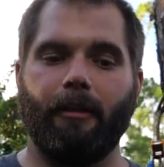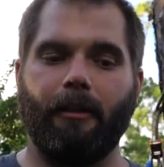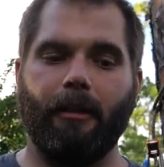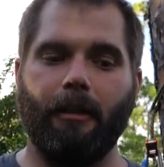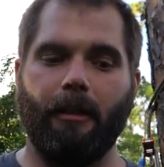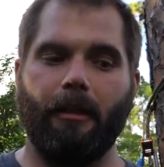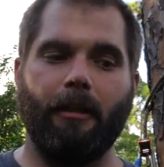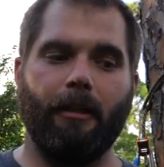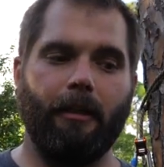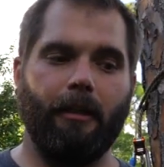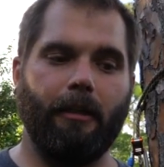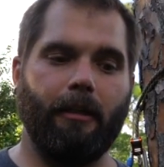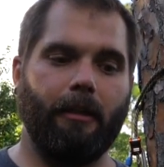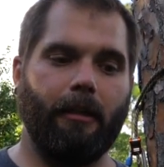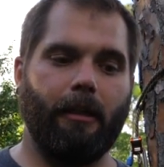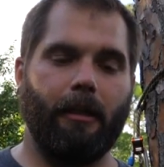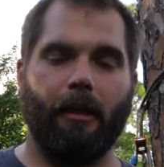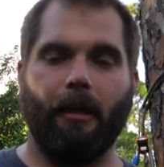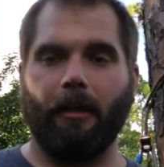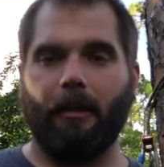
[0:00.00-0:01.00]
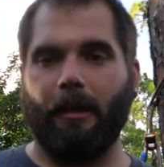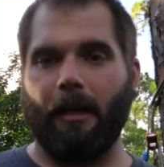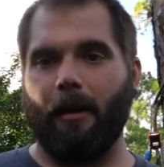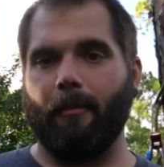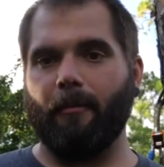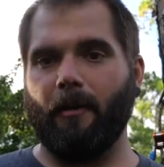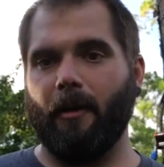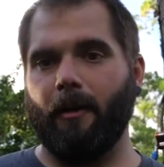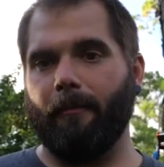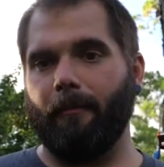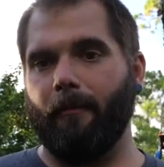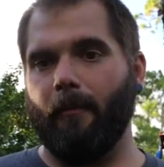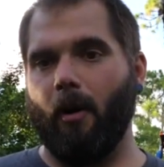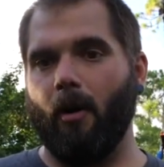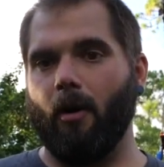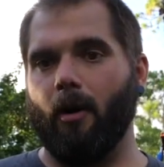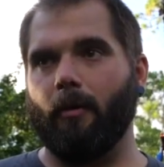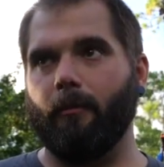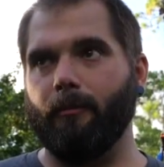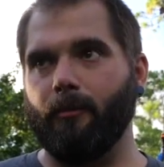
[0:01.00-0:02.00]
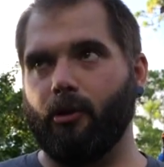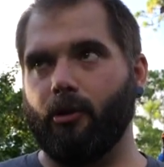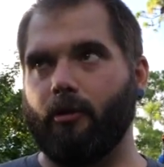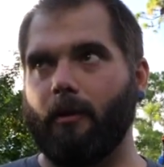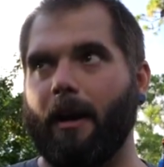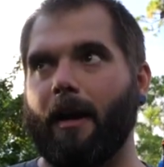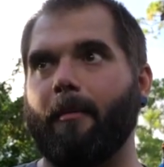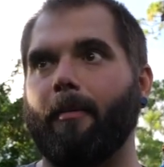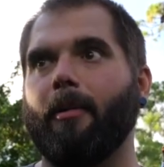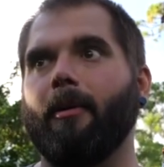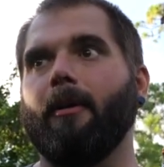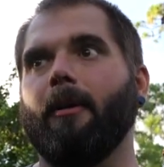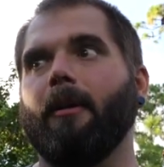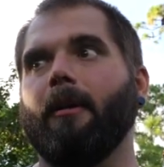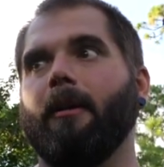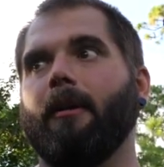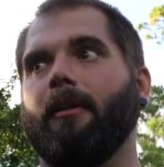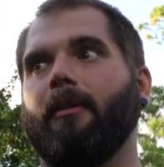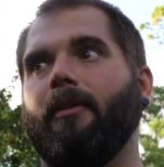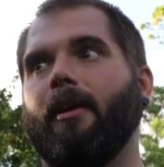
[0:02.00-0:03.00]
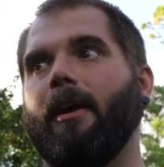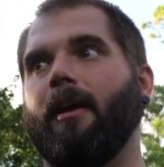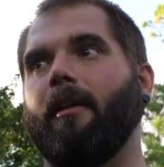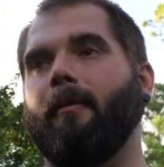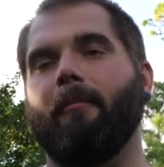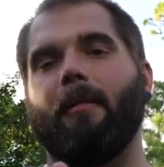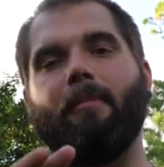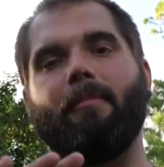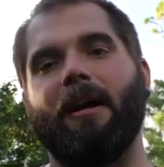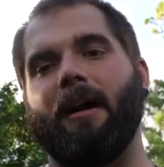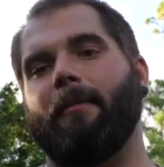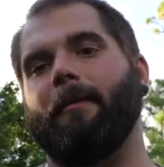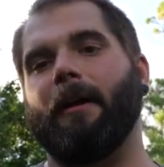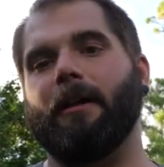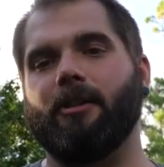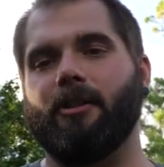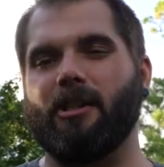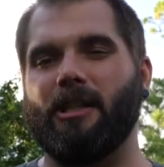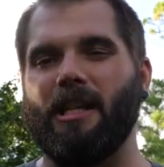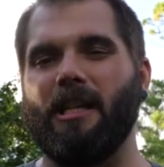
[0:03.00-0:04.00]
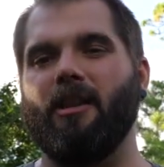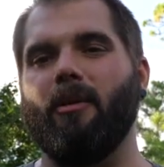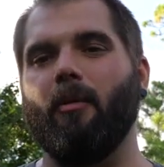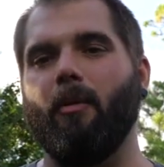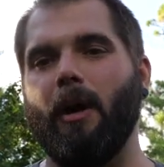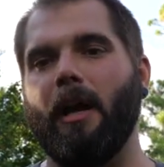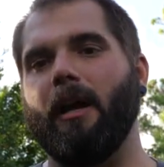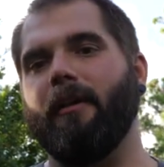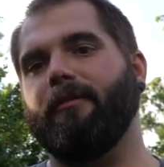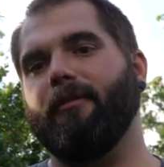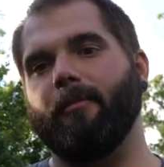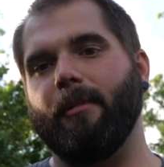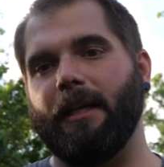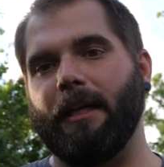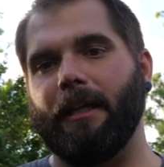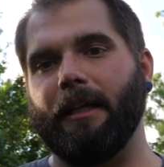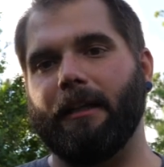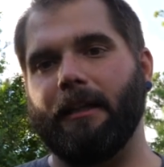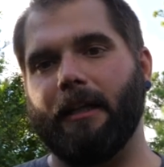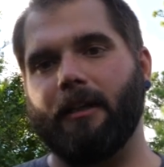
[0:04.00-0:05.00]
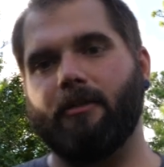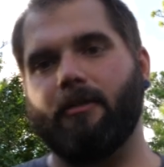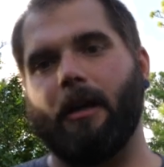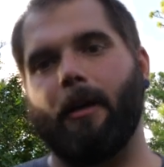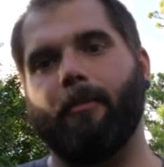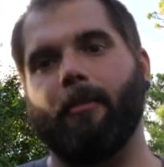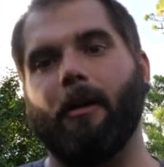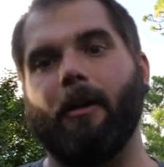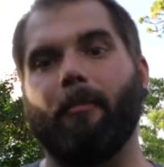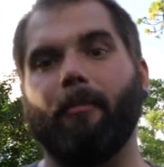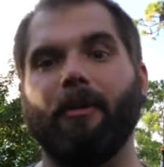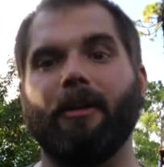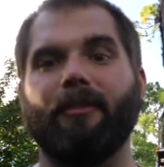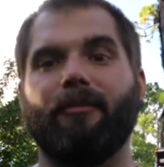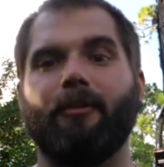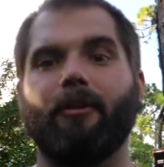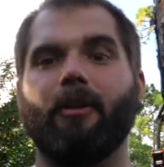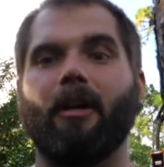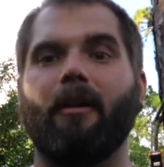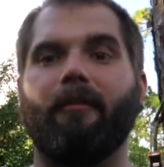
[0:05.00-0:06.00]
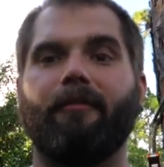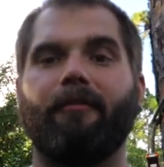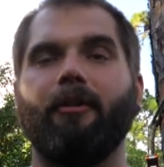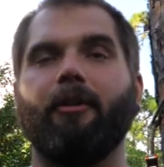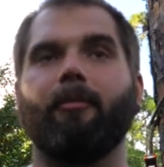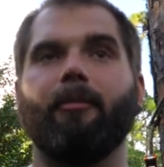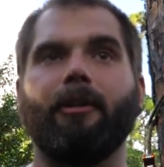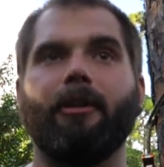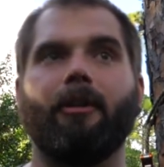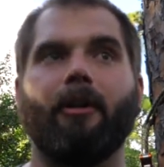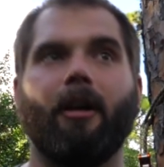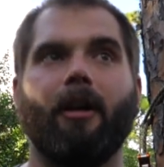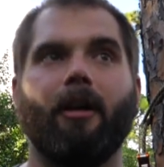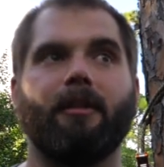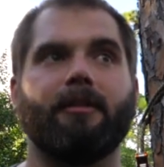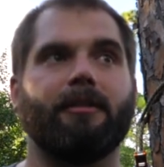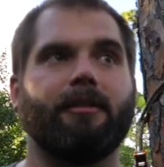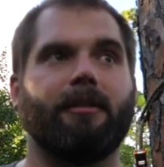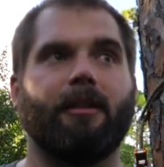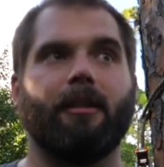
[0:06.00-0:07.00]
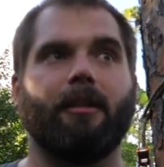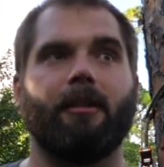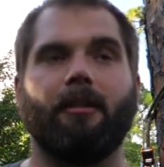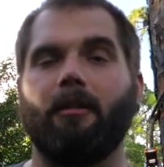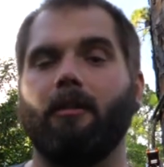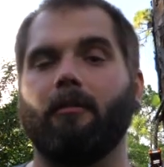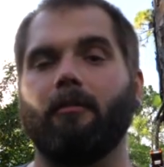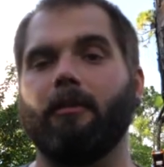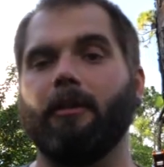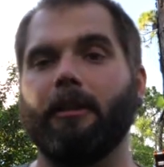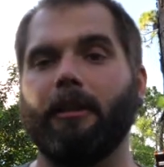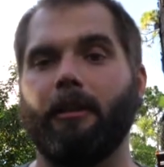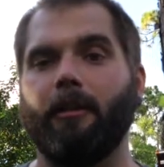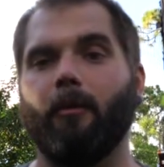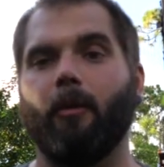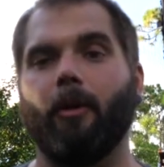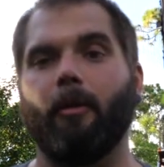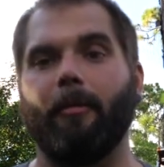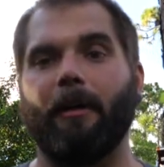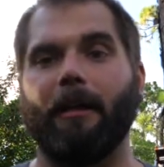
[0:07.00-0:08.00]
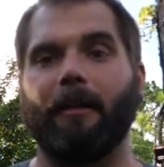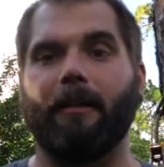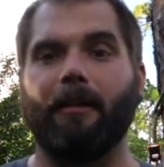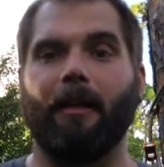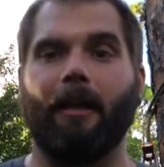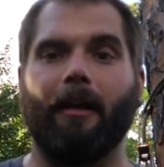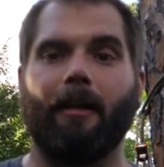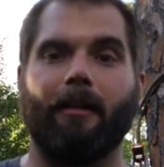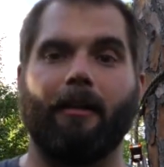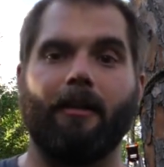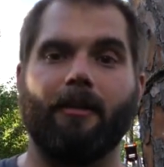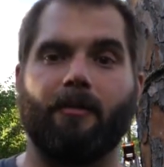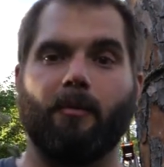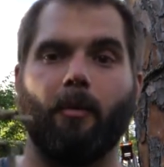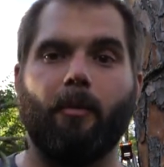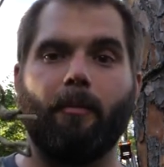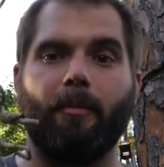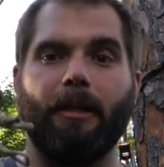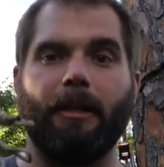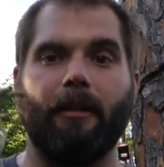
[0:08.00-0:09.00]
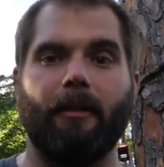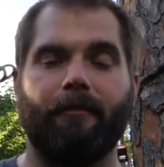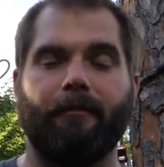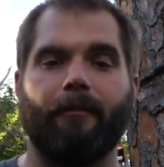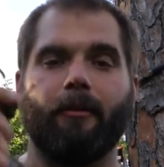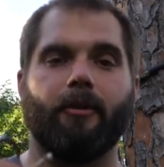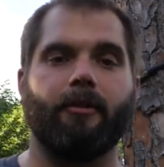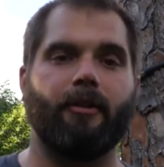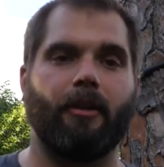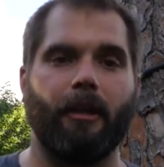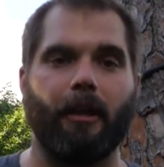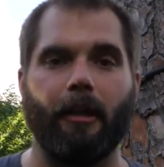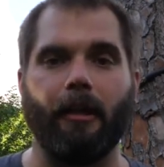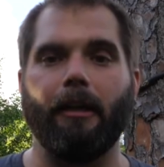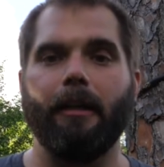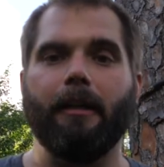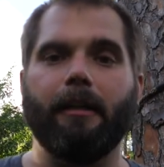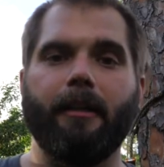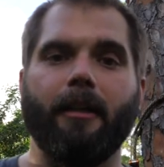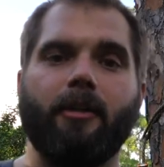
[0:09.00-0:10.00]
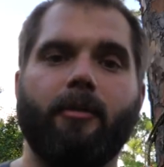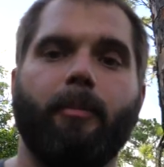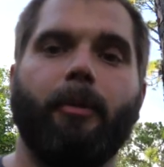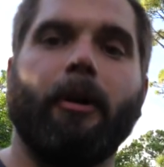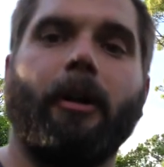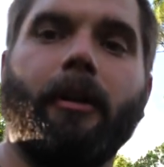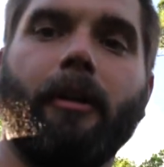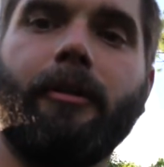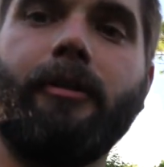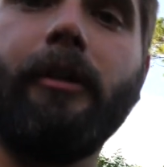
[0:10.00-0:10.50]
the uh, camera arm strap then my backpack's just in the way for me to get that strap around. But if you're not filming your hunts, then you don't really need to worry about that. And this would be the first thing that you put on the